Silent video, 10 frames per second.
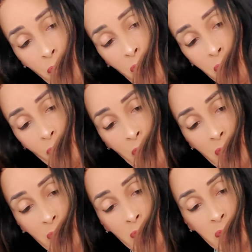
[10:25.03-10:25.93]

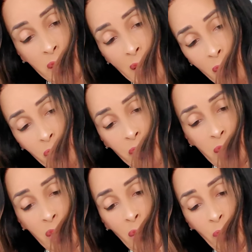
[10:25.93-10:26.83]
my counter
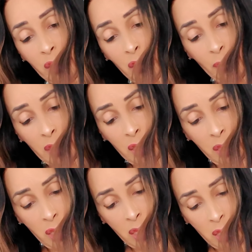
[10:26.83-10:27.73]
here with a little
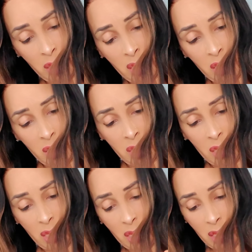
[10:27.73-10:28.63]
bit
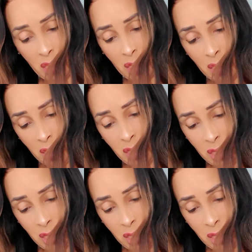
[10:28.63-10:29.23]
of